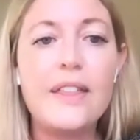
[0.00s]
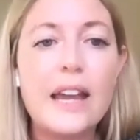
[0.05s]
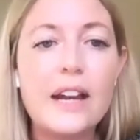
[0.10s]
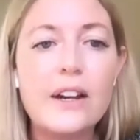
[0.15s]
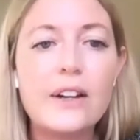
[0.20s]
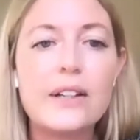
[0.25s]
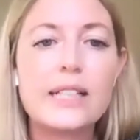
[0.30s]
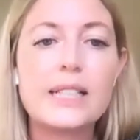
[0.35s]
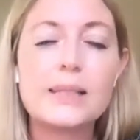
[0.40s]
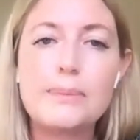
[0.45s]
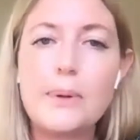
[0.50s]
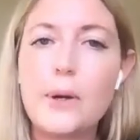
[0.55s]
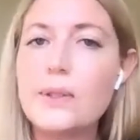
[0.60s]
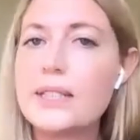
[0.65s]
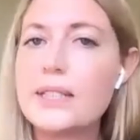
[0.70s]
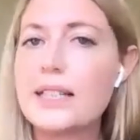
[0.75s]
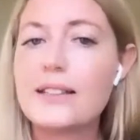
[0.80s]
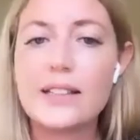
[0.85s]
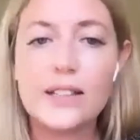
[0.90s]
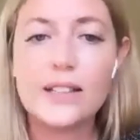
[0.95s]
They are
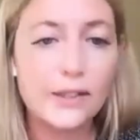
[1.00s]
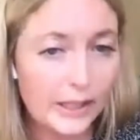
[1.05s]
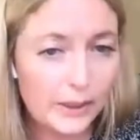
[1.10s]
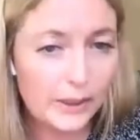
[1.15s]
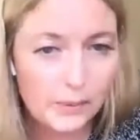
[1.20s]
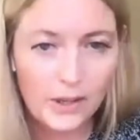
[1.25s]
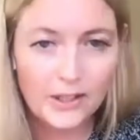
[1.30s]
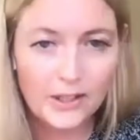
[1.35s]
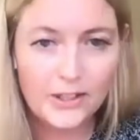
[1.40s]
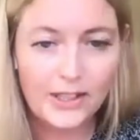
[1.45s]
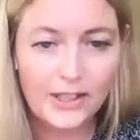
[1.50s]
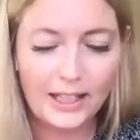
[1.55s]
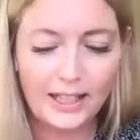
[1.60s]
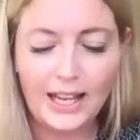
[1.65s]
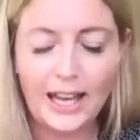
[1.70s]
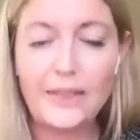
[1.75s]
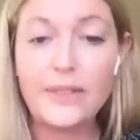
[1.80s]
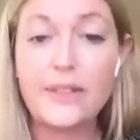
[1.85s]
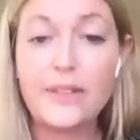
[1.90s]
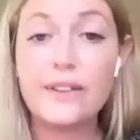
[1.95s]
exposing the
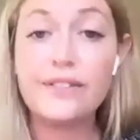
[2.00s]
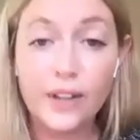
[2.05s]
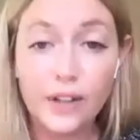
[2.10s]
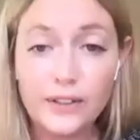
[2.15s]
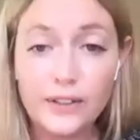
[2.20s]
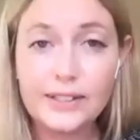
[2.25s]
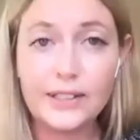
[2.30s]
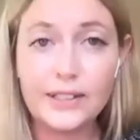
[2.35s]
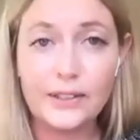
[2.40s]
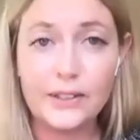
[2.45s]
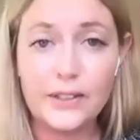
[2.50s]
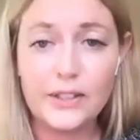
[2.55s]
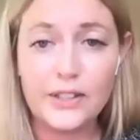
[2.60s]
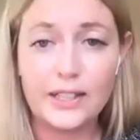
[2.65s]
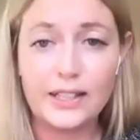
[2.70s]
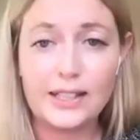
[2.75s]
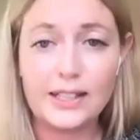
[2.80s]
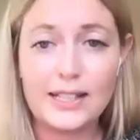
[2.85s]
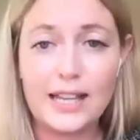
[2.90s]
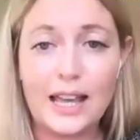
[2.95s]
greenwashing and the false
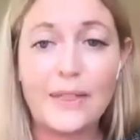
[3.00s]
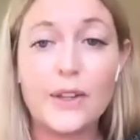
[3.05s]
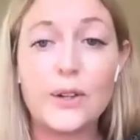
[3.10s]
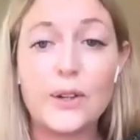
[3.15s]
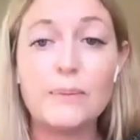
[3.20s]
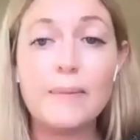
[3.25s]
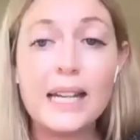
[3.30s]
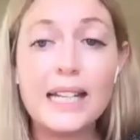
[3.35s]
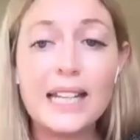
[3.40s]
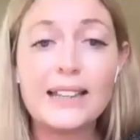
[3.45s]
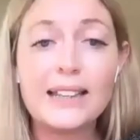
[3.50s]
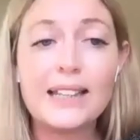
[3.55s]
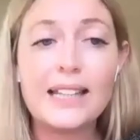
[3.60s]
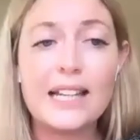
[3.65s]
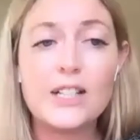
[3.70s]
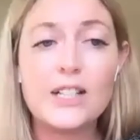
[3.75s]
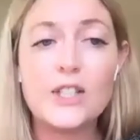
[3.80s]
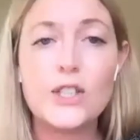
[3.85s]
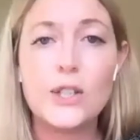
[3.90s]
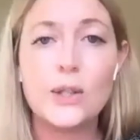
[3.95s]
solutions, and they're making
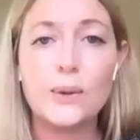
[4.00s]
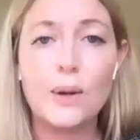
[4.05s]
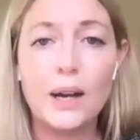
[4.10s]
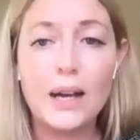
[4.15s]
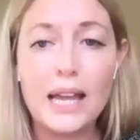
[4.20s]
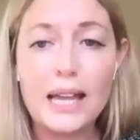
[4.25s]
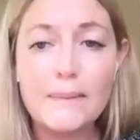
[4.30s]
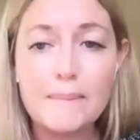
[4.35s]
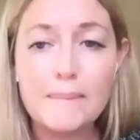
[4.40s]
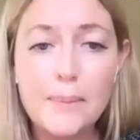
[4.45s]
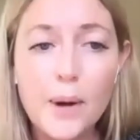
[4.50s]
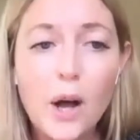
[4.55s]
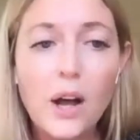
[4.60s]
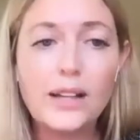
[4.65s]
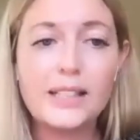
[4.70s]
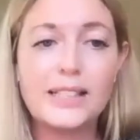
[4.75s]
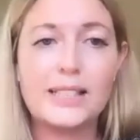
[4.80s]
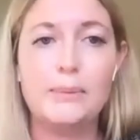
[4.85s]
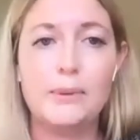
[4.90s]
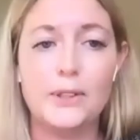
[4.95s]
the issue
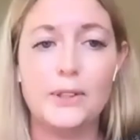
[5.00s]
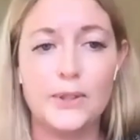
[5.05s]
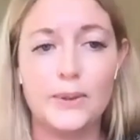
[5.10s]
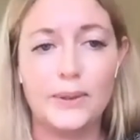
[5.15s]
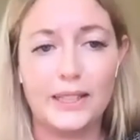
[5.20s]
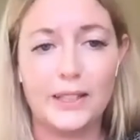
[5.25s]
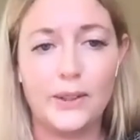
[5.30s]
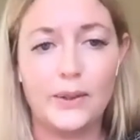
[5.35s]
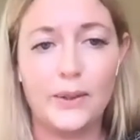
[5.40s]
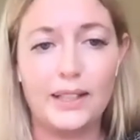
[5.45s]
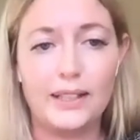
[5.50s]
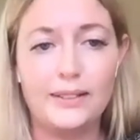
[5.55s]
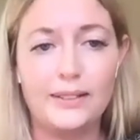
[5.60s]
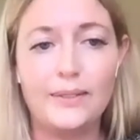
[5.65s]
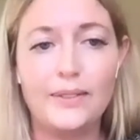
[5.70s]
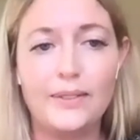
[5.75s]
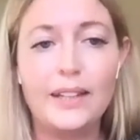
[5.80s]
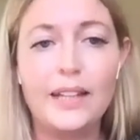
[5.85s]
impossible to ignore.